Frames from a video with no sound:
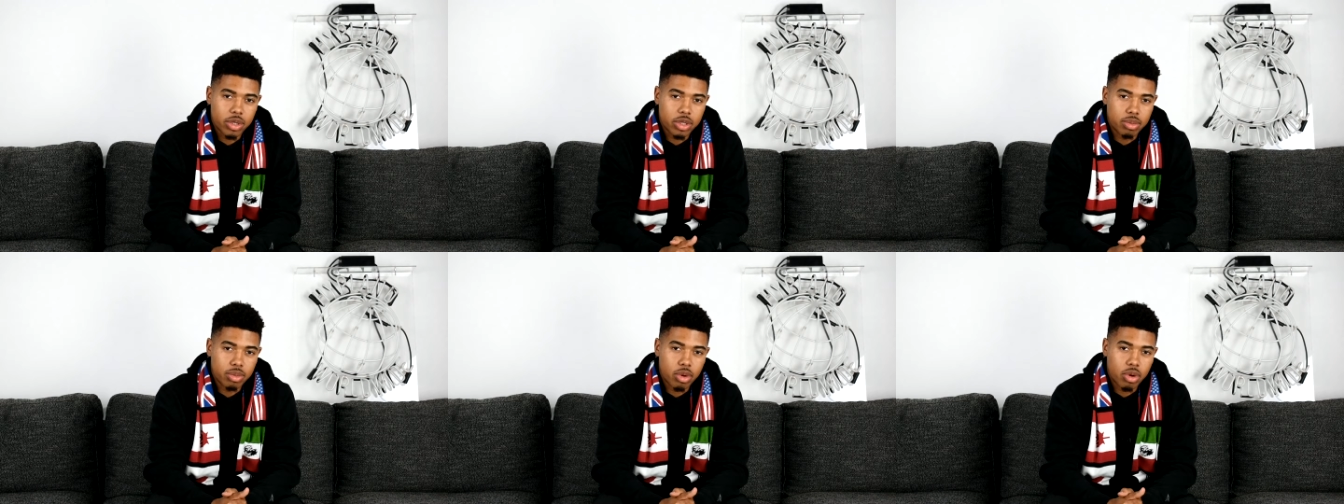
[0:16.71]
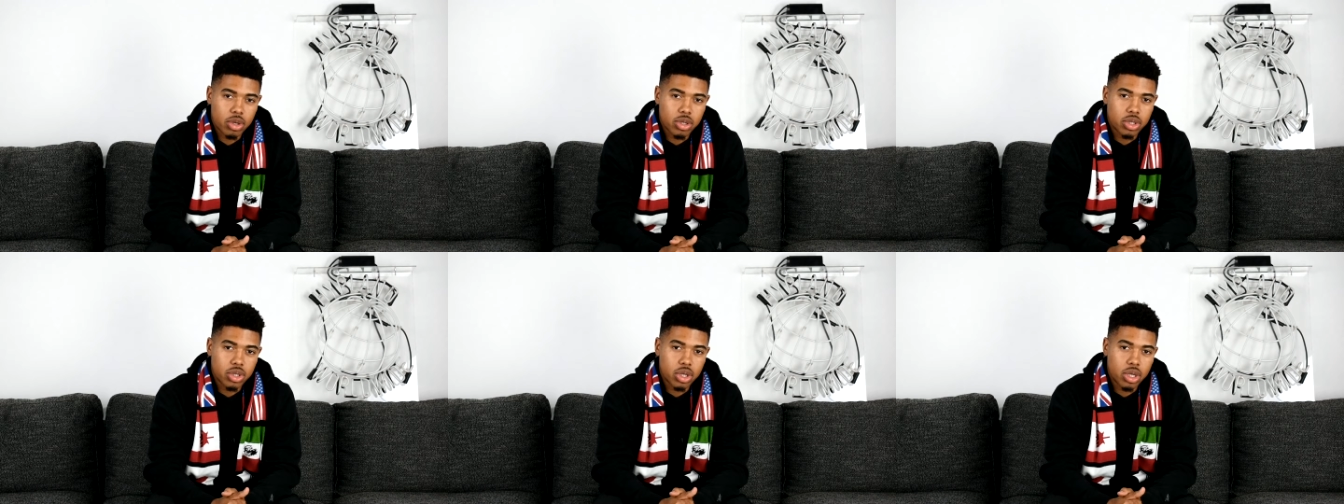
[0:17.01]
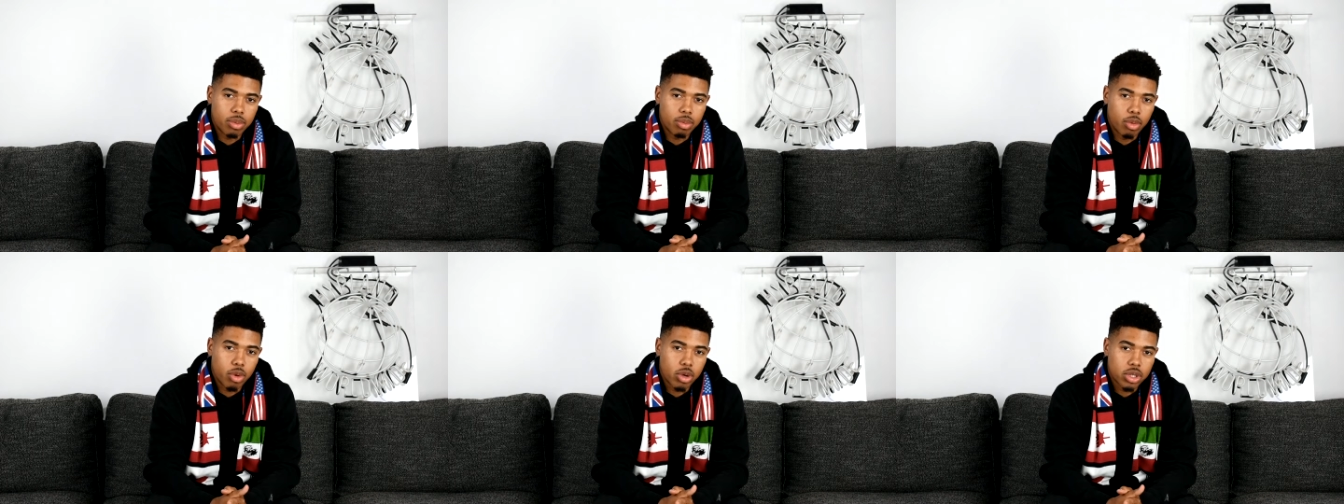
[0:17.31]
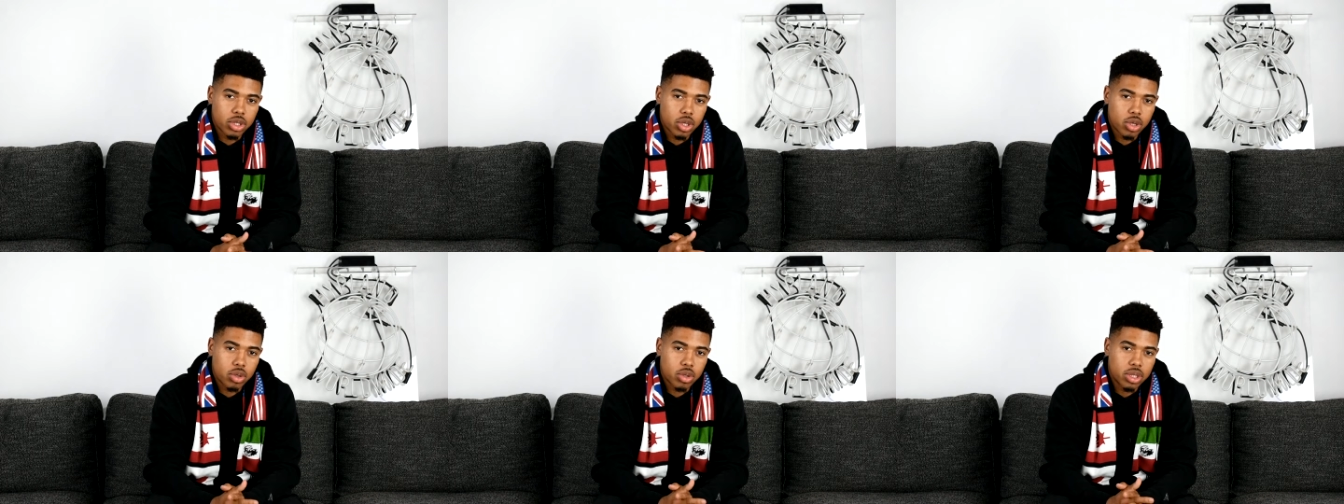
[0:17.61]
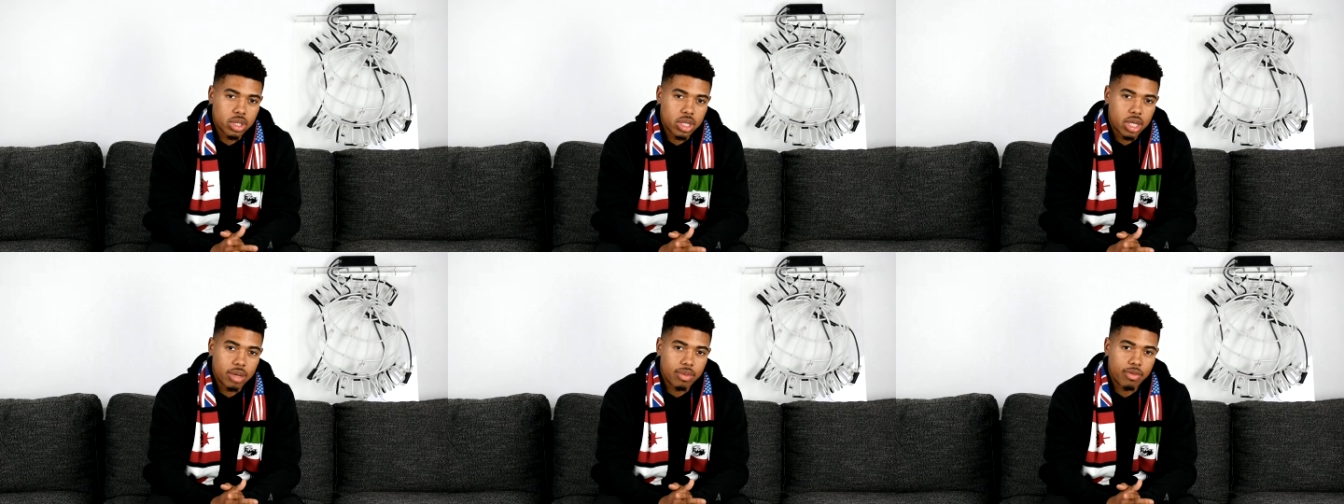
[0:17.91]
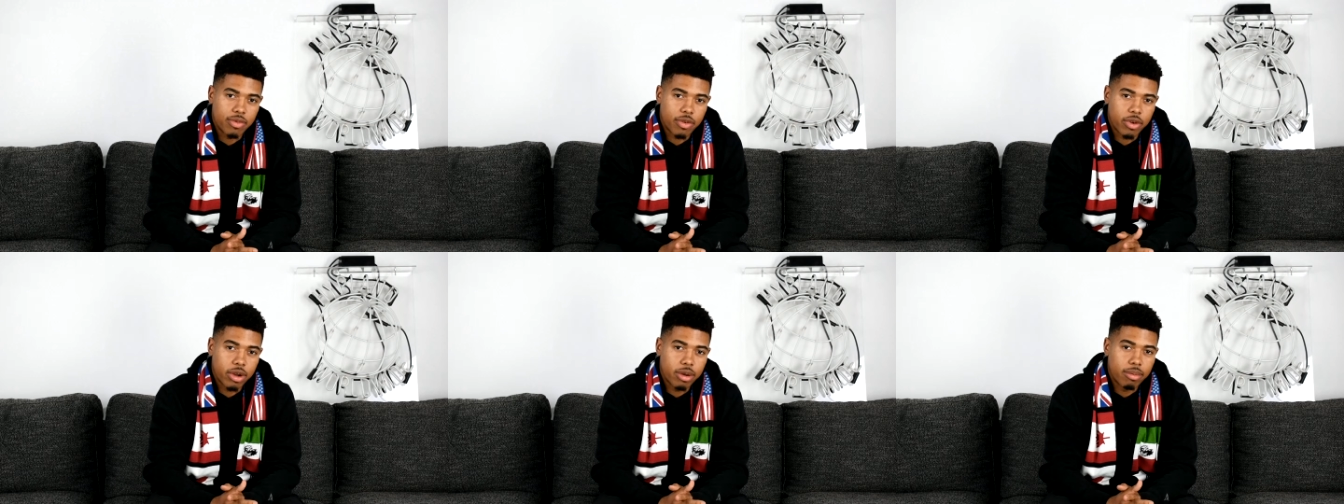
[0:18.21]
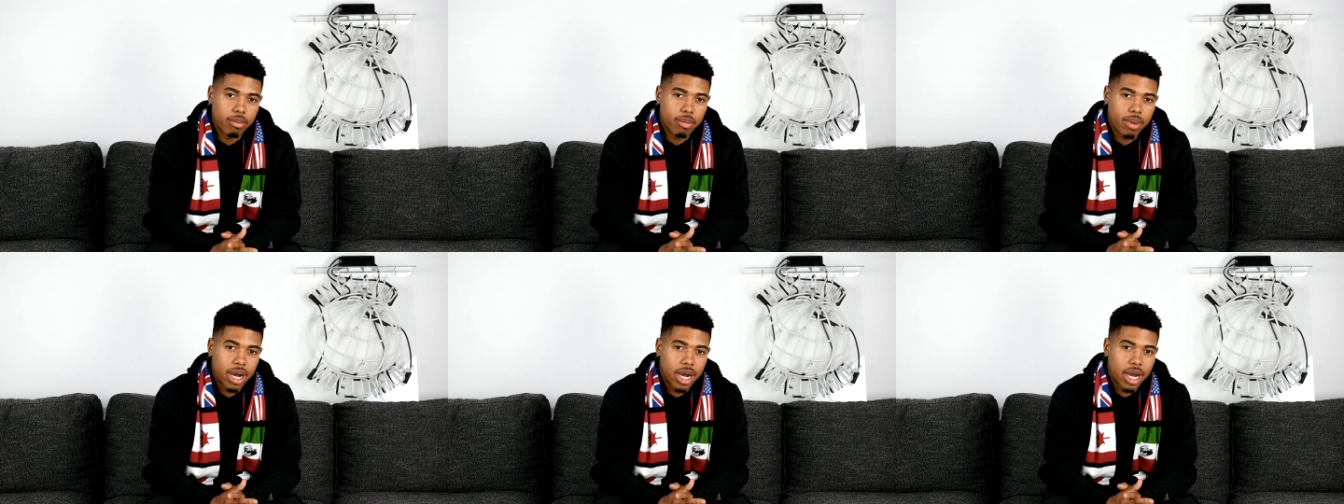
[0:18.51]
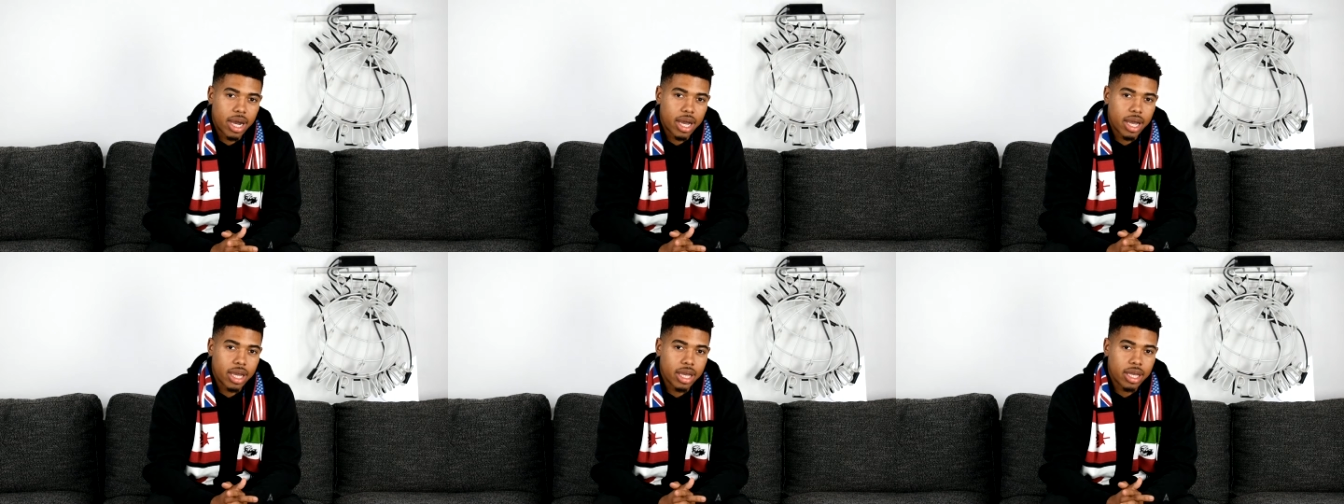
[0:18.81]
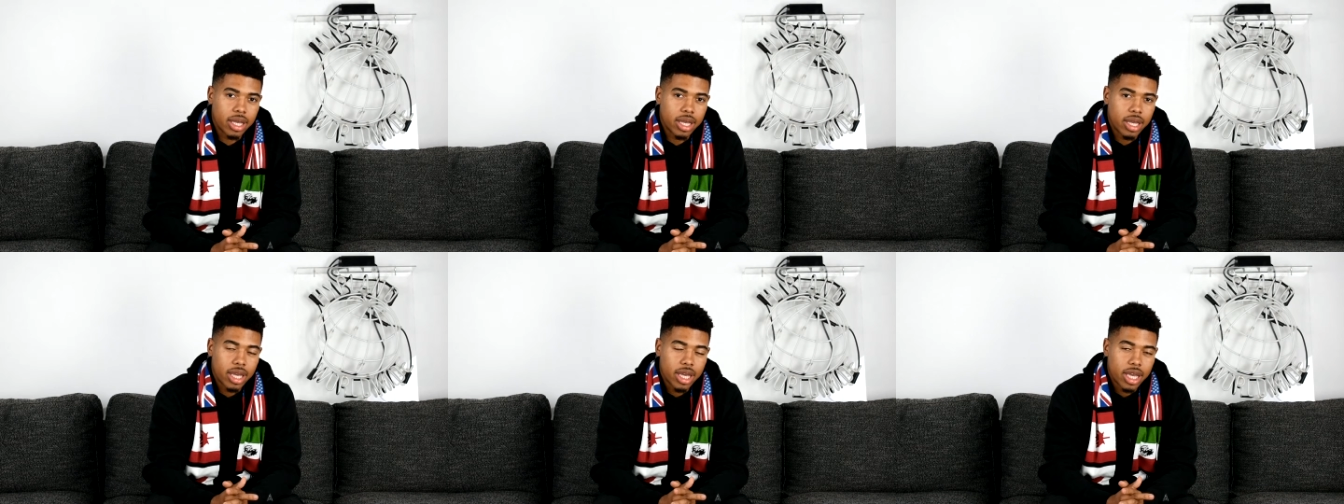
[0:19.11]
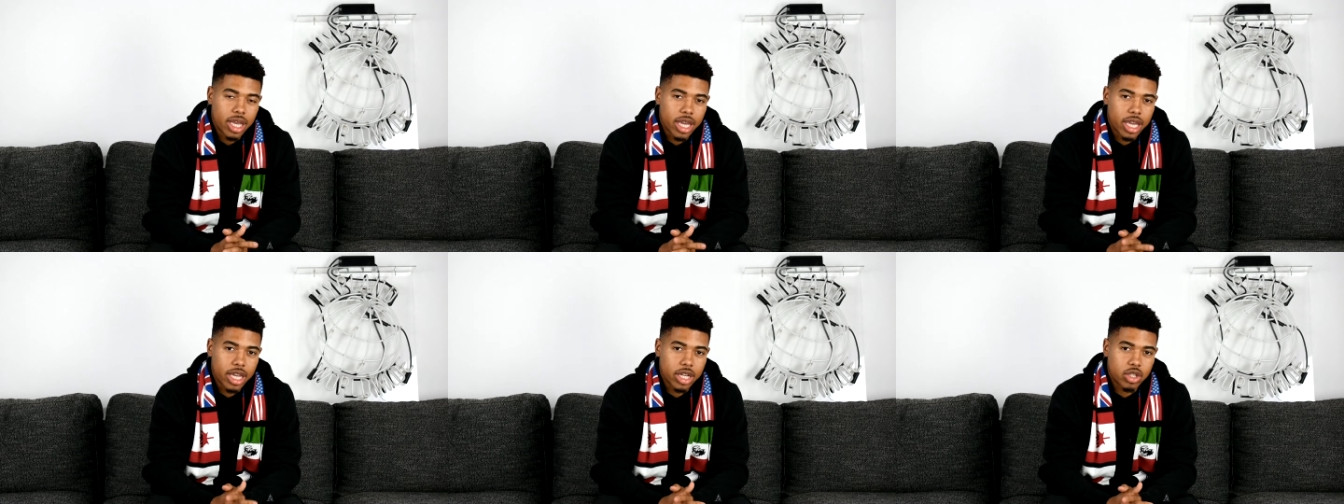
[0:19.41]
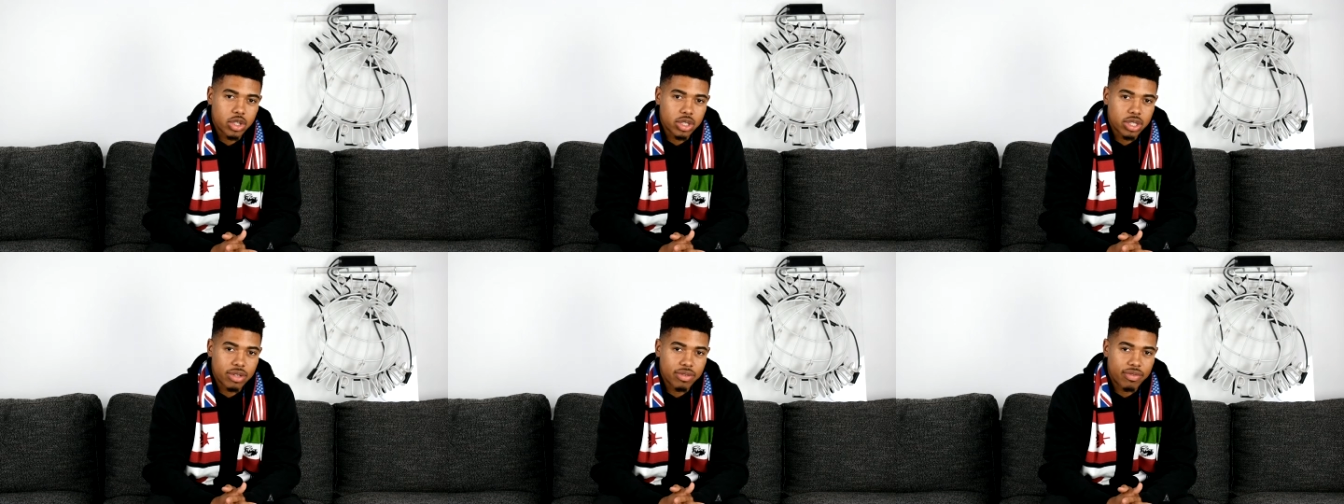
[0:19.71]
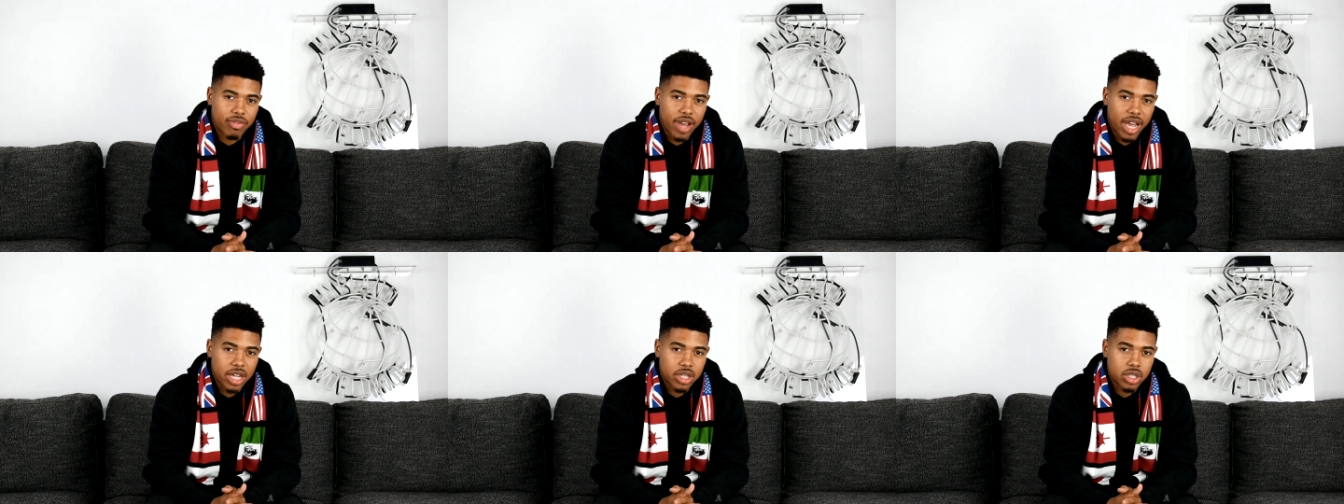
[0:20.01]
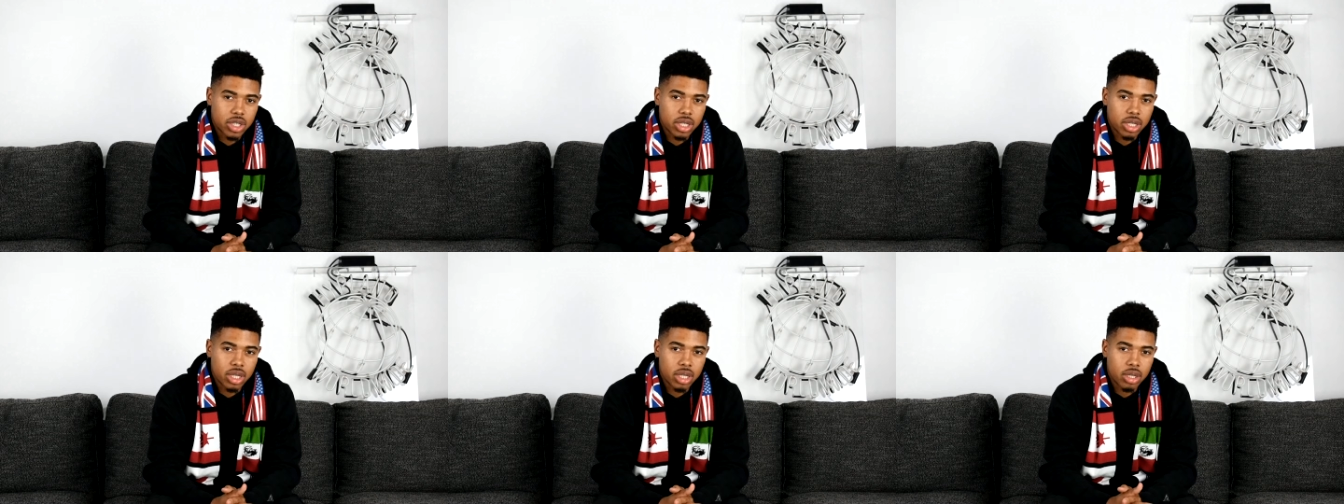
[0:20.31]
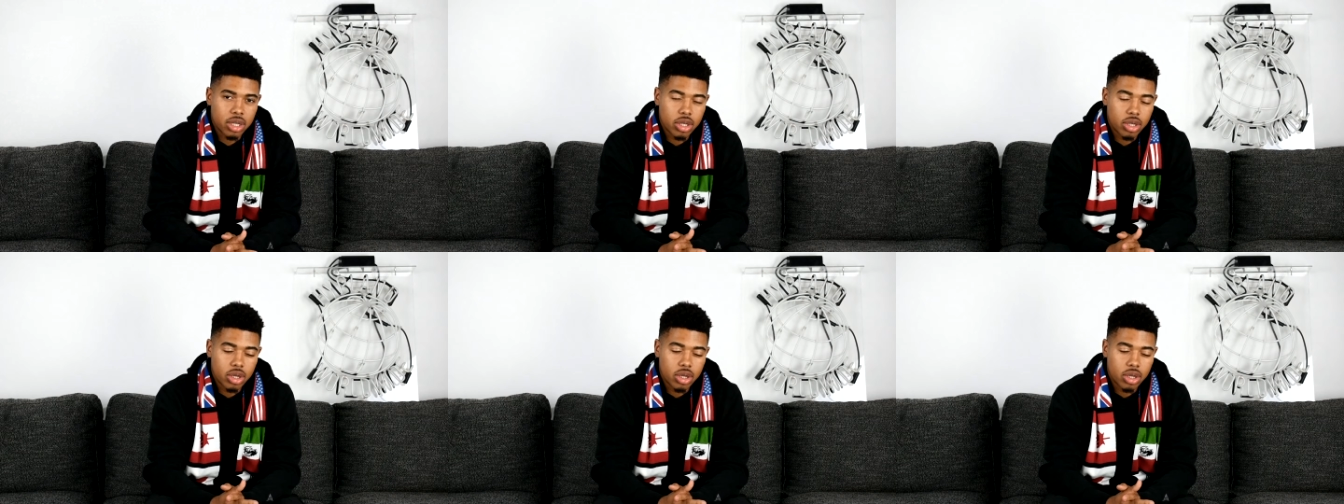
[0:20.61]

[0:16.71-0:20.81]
It was more so stemmed from my interest in fashion.